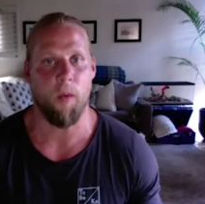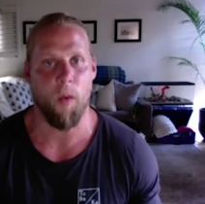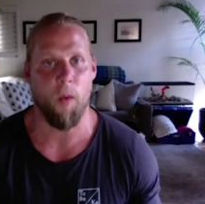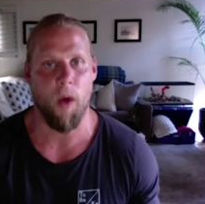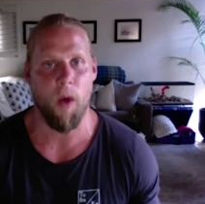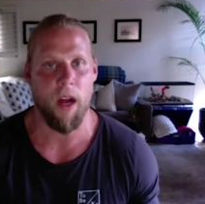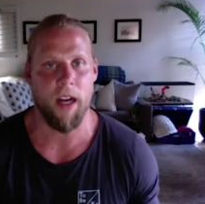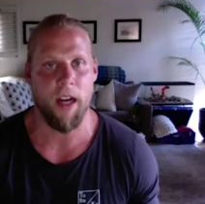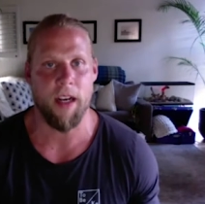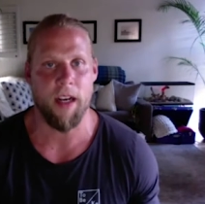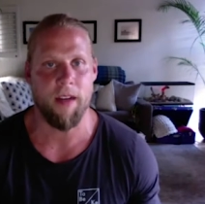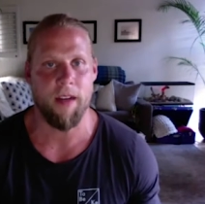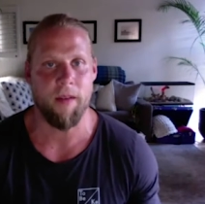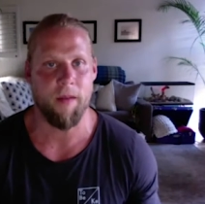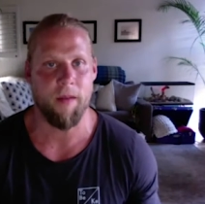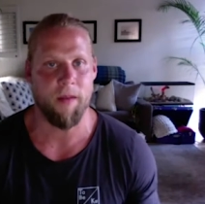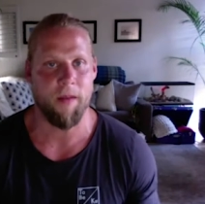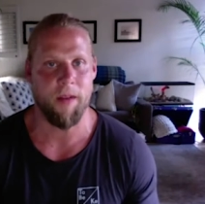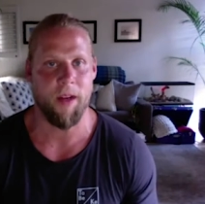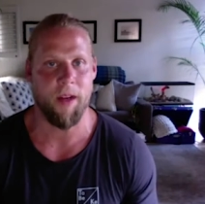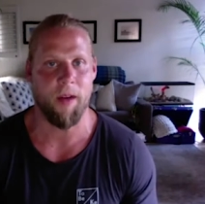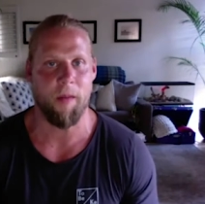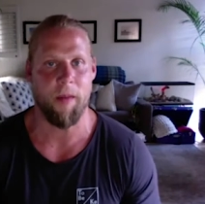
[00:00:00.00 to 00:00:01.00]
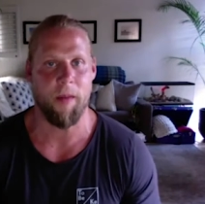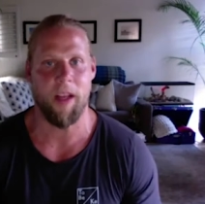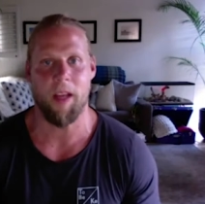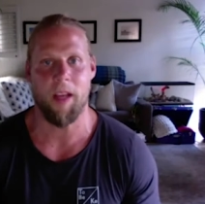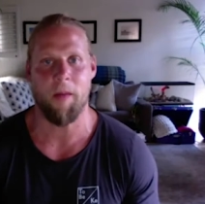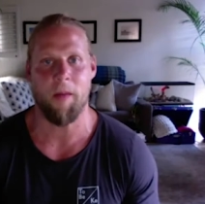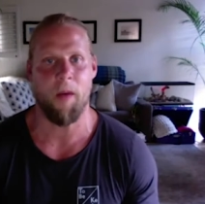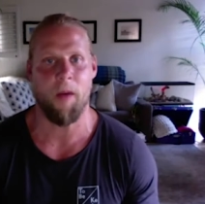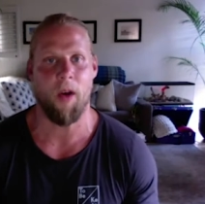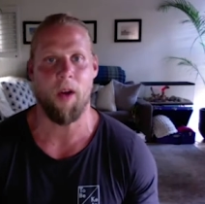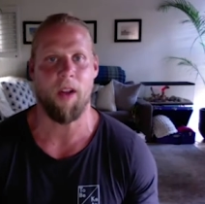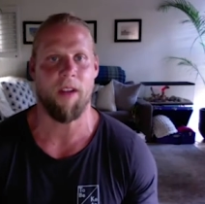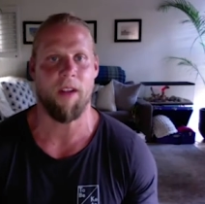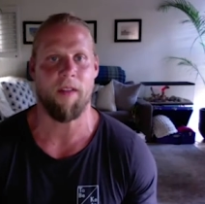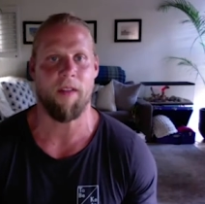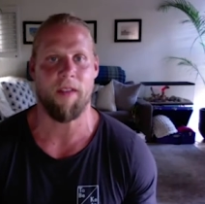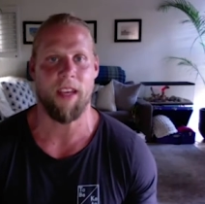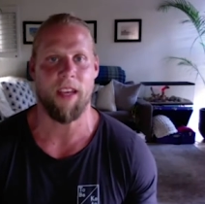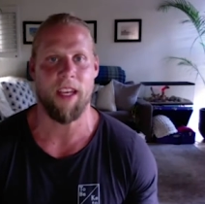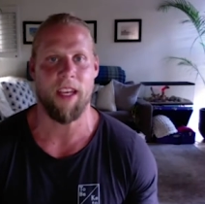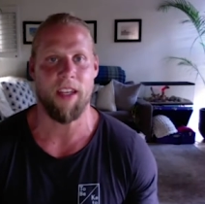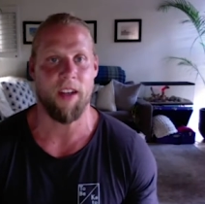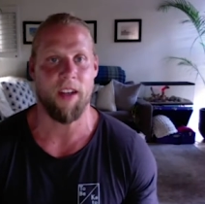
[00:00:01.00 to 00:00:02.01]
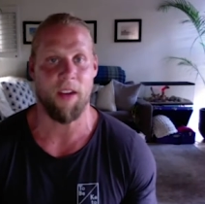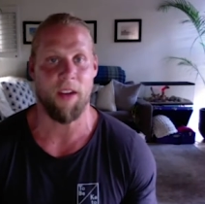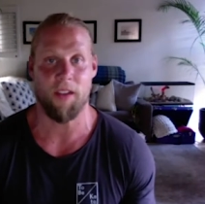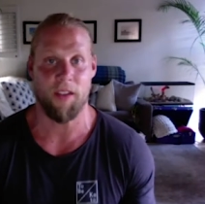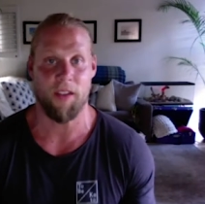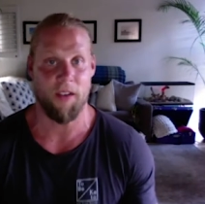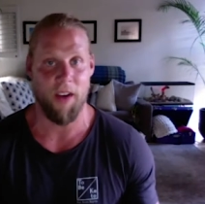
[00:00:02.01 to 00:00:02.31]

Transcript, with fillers: one, you know, millimole of ketones.